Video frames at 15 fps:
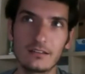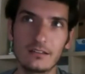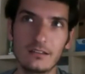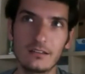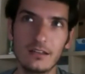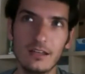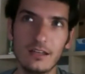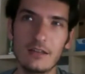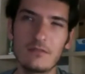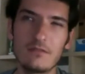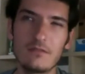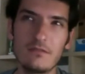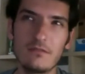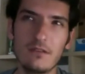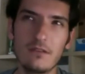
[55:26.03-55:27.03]
and
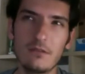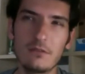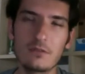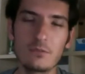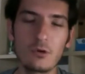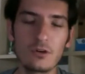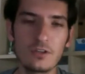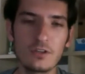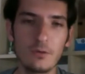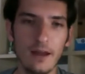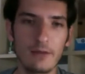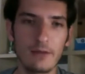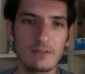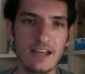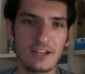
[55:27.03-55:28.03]
it was more so when I
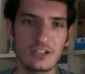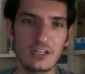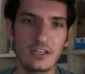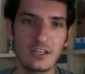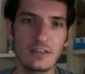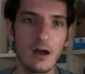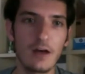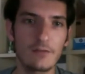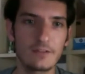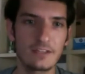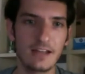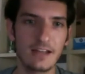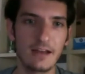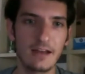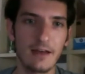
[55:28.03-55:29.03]
was actually in the office
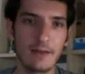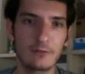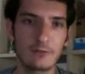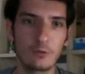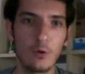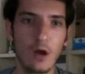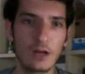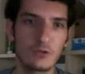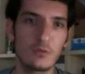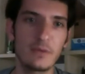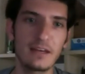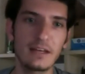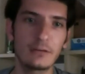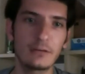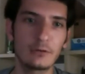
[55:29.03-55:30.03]
and I would have to walk to a
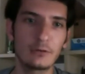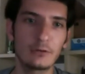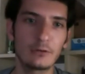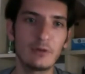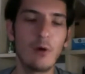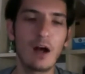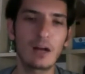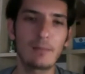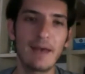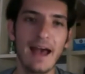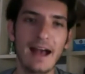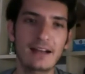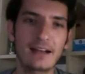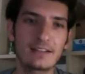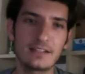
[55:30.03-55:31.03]
meeting room and walk
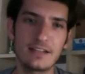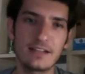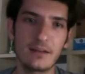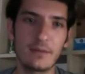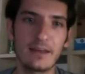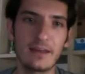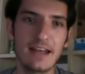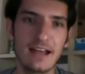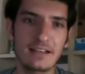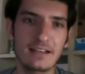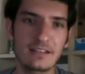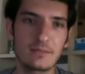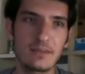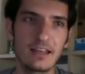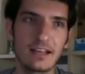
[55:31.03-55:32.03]
back, sit down at my desk
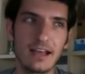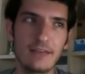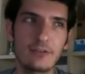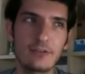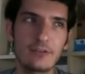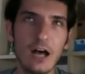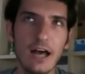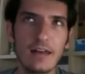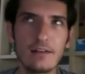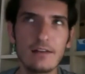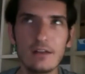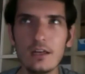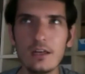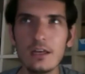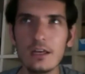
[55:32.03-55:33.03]
and be like, I've got
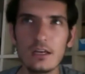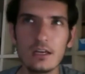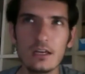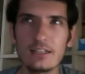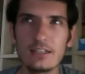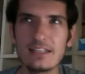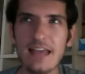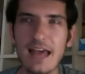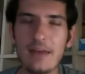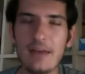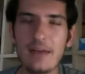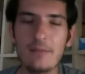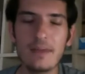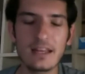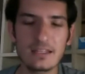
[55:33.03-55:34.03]
10
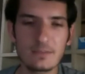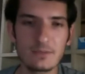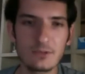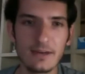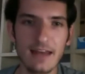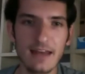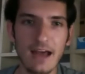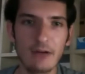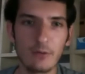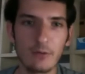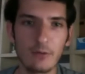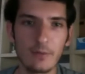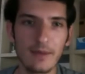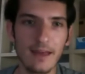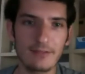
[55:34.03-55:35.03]
minutes between now and
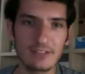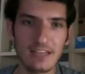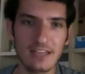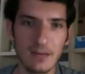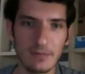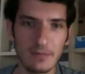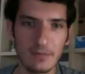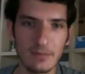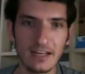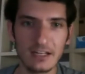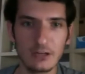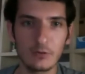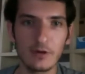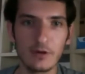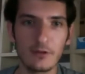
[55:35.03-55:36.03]
when I have to get up again and go
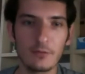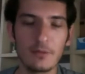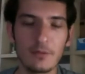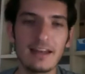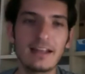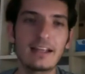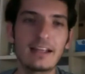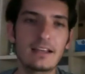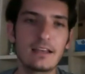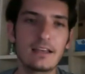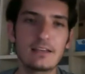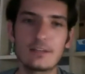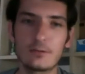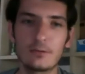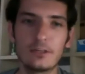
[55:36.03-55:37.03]
to another meeting. Is
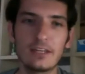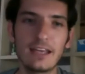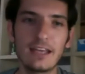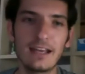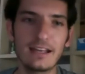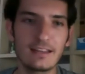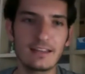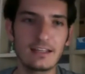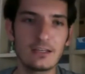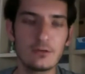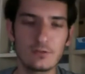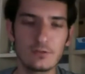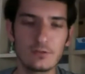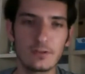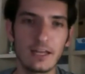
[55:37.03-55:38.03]
there really anything
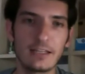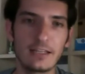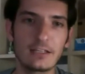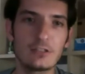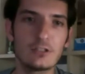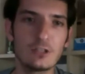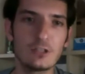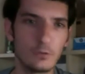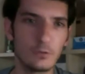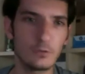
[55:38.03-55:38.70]
useful I can do?